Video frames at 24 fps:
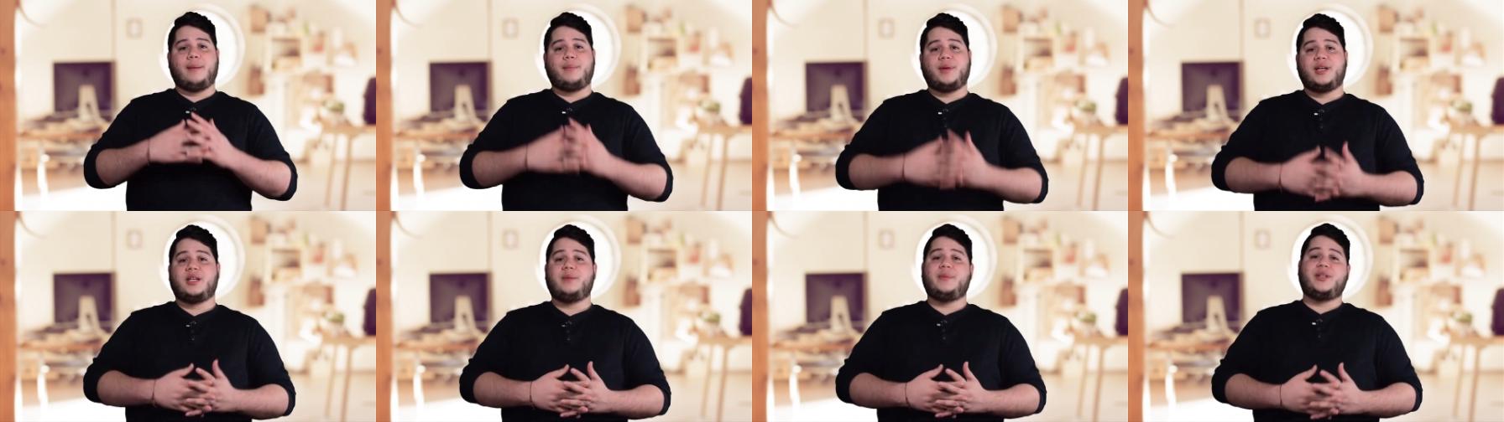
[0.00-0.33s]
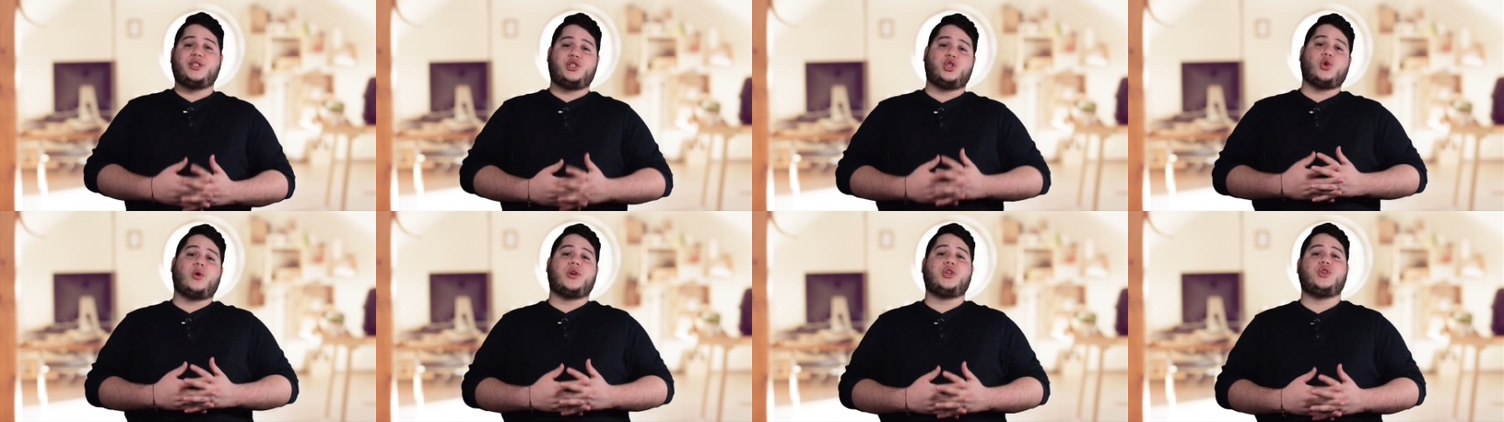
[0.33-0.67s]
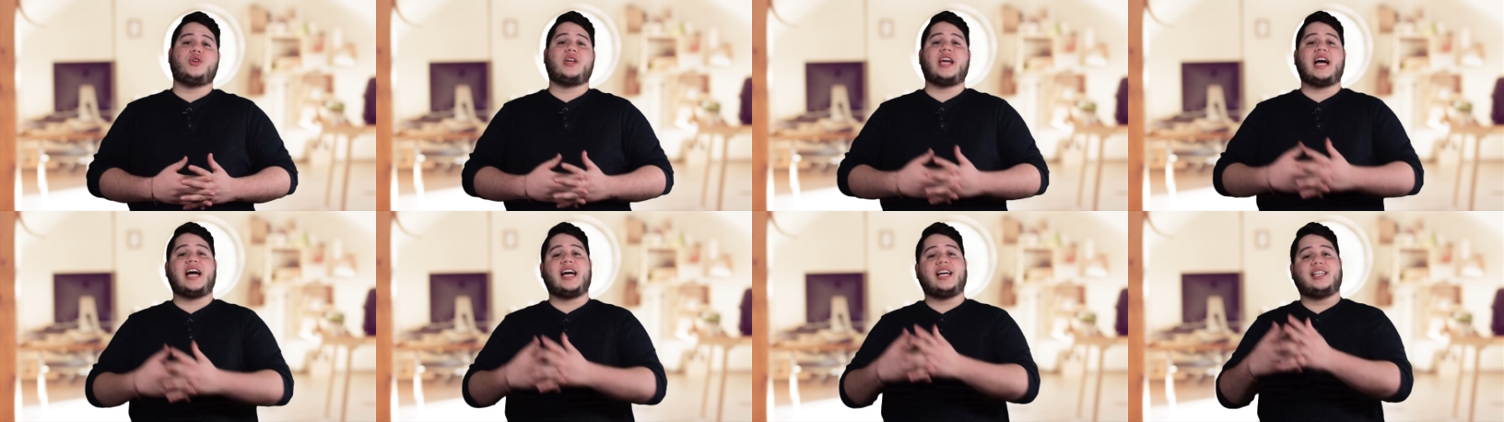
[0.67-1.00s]
I'm gonna be showing
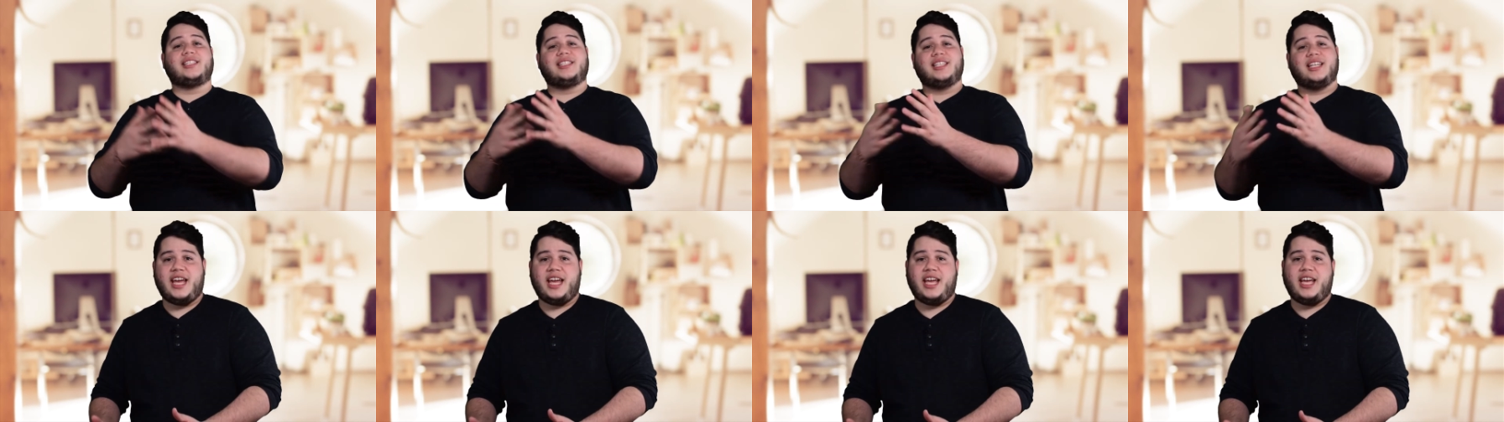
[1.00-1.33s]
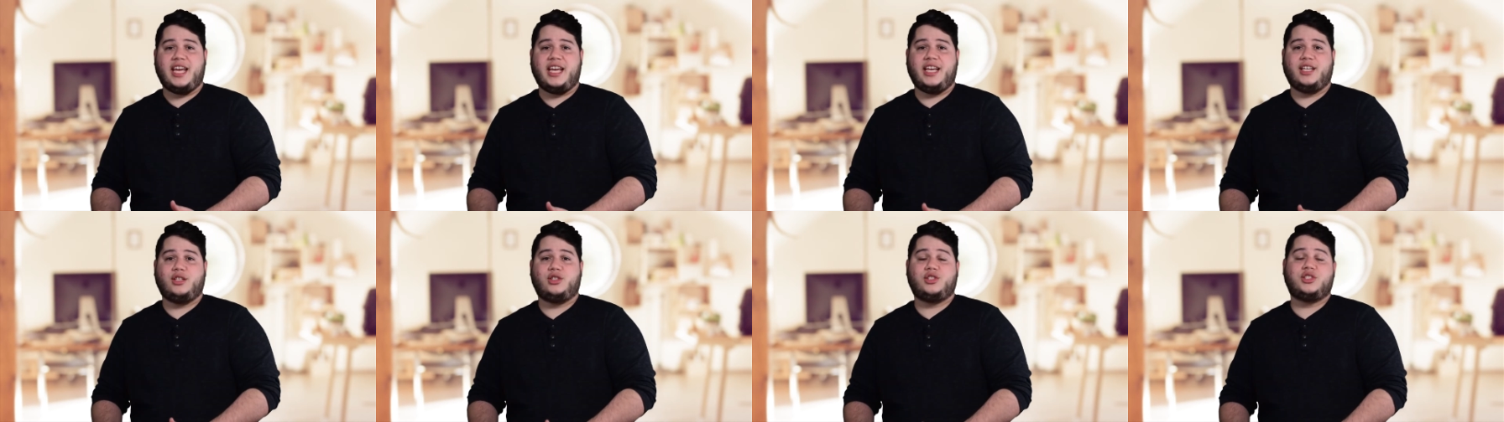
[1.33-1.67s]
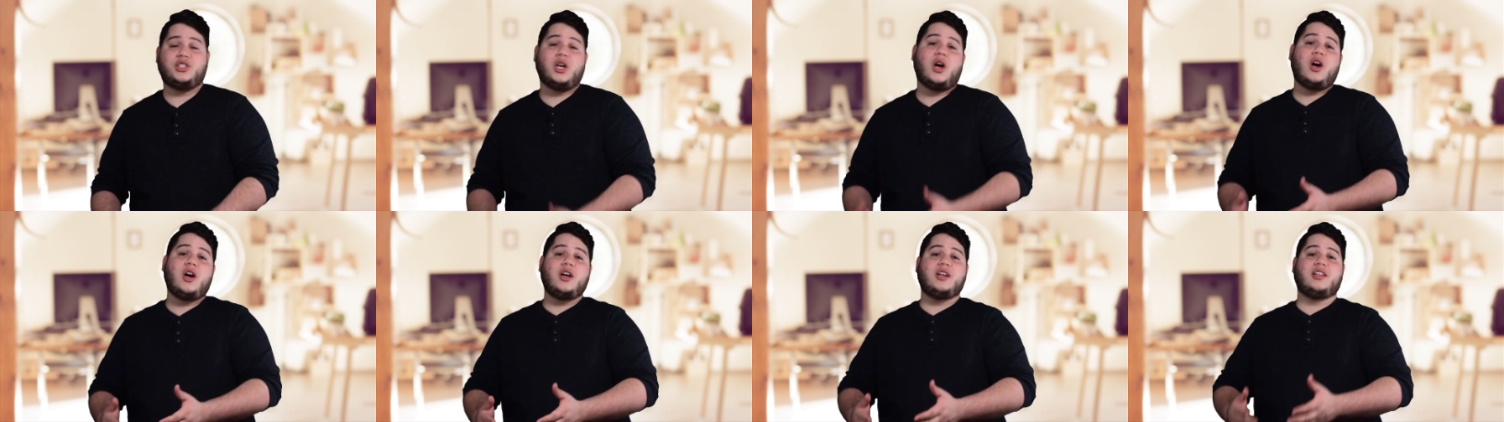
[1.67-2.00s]
you guys a
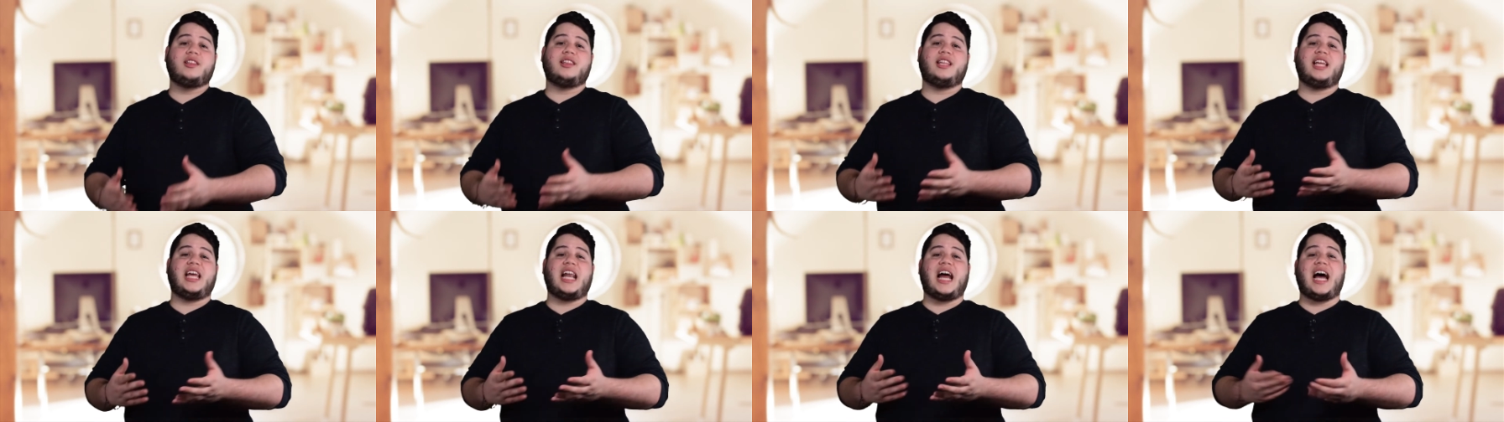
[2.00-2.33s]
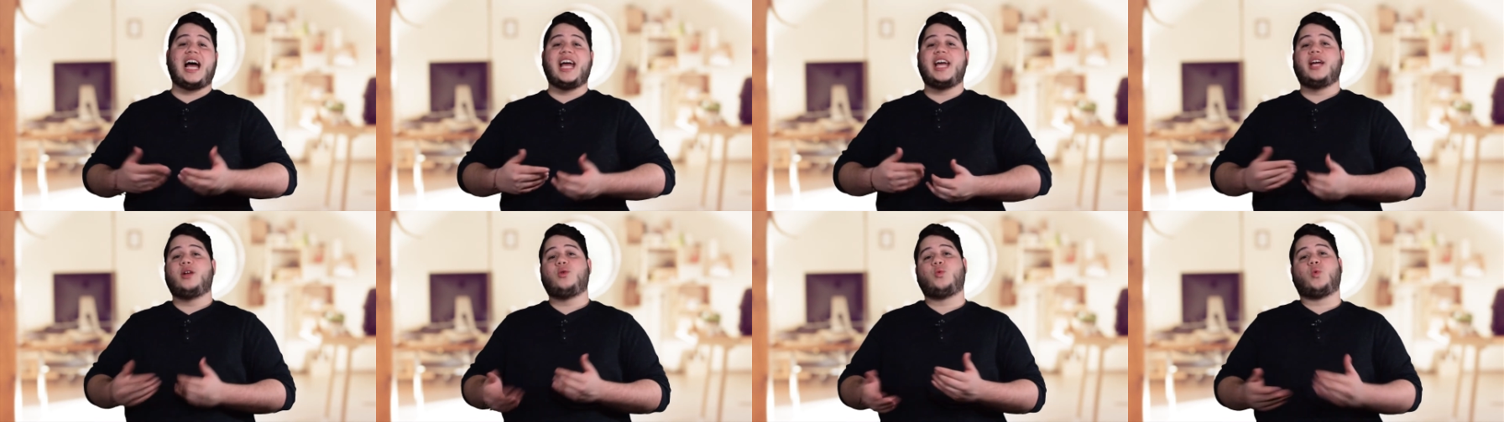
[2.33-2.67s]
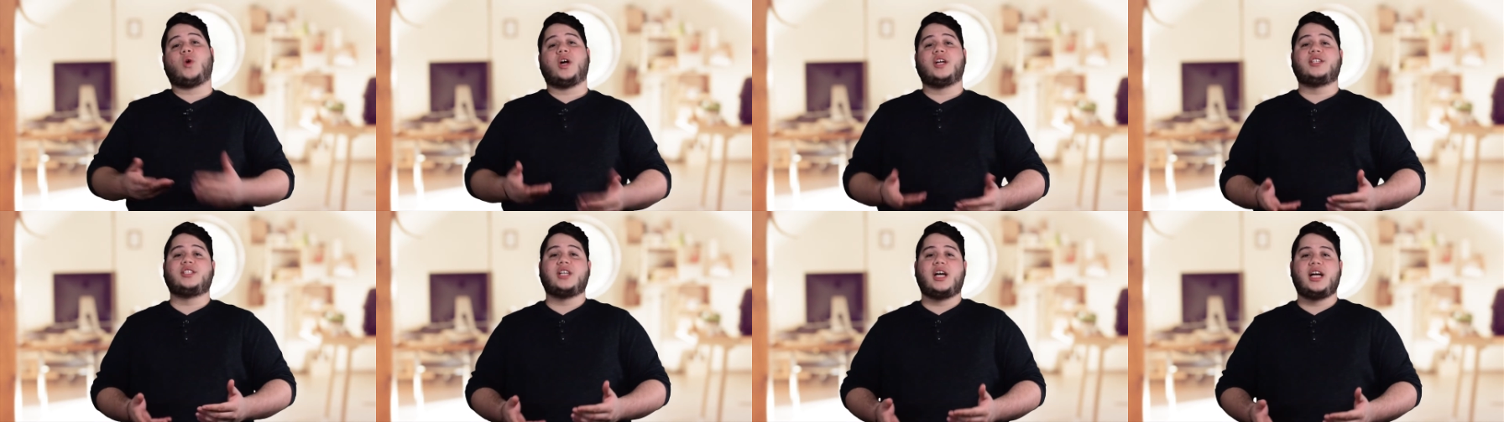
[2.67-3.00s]
song that I had
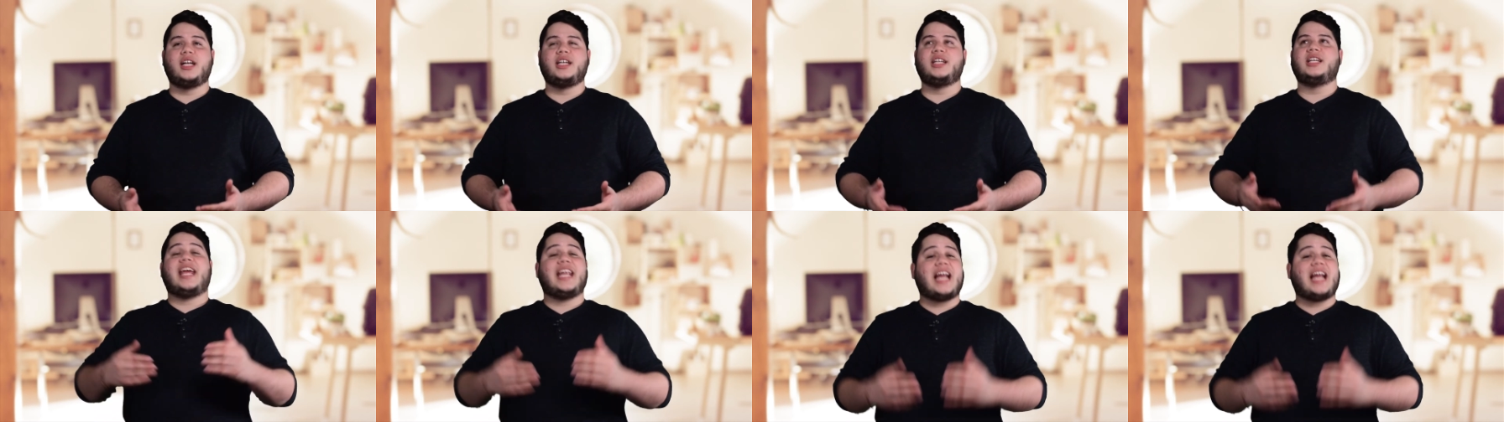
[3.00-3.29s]
worked on